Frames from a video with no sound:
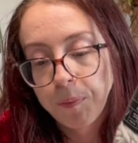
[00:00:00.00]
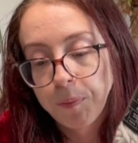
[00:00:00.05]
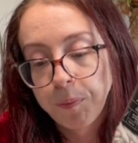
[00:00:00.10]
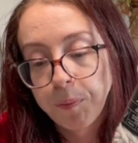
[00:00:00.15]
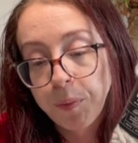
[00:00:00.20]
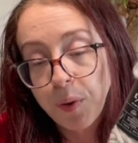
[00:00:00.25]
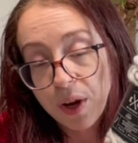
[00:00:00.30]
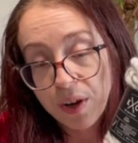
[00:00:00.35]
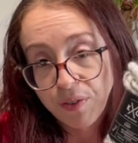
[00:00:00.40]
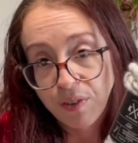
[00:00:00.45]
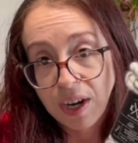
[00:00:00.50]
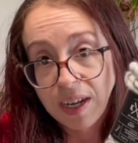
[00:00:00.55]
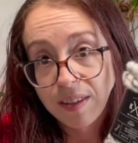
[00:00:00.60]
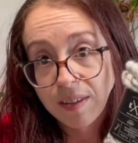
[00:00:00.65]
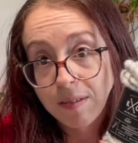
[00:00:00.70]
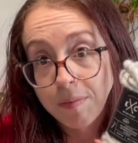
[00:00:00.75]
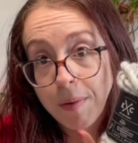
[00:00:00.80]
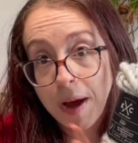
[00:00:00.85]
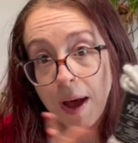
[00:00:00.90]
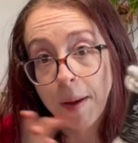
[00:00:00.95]

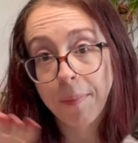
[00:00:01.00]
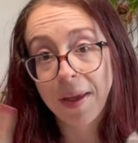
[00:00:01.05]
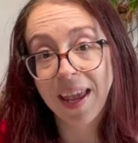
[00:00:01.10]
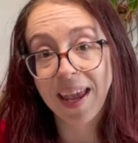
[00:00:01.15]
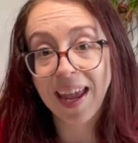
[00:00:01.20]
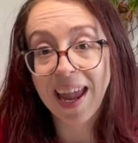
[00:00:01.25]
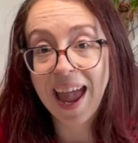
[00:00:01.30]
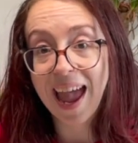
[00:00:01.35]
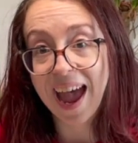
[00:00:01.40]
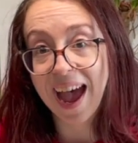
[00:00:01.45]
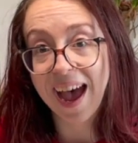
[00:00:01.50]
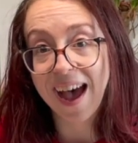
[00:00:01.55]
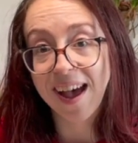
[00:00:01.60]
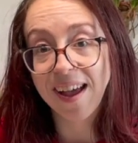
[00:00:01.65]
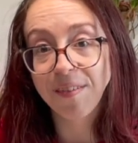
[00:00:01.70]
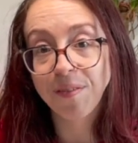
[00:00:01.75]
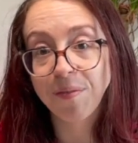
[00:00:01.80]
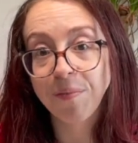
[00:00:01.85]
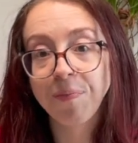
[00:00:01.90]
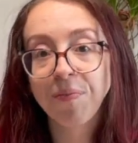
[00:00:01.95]
boyfriend's mom a hat
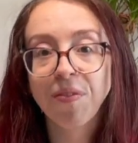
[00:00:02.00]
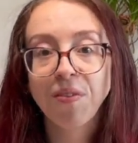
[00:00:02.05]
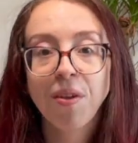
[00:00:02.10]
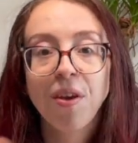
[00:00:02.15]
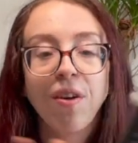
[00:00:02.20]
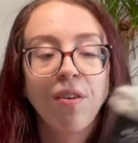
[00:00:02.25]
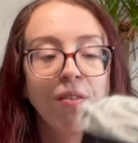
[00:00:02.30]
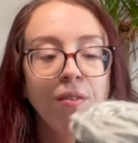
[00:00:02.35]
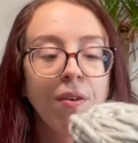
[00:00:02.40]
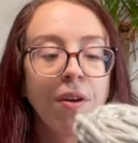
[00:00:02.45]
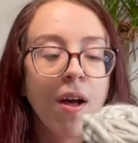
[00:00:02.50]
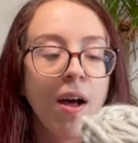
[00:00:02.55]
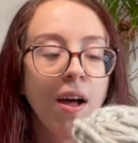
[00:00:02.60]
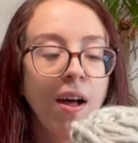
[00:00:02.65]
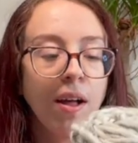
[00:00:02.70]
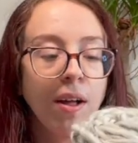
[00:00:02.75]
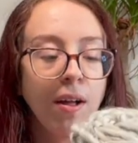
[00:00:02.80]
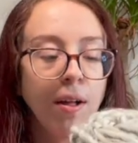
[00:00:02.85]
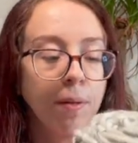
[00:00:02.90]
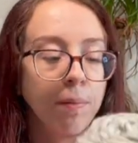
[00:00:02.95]

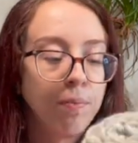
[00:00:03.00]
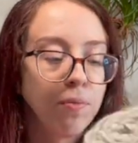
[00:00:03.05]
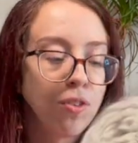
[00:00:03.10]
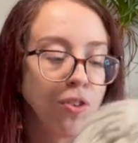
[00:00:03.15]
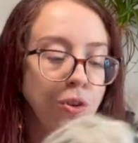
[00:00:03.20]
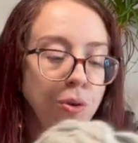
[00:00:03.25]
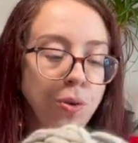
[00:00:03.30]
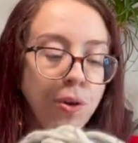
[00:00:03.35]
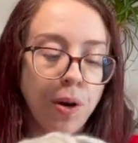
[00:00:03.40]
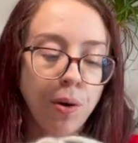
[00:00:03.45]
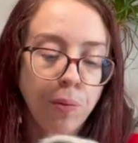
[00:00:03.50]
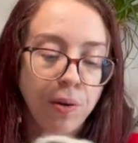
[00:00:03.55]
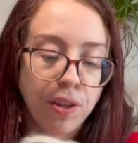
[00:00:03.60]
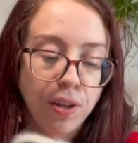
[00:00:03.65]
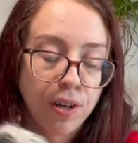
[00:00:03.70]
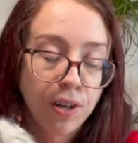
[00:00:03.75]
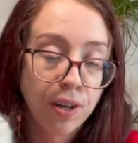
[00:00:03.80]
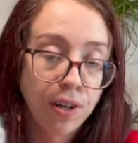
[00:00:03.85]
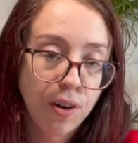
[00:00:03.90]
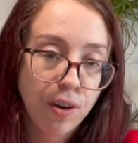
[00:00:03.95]
to go with her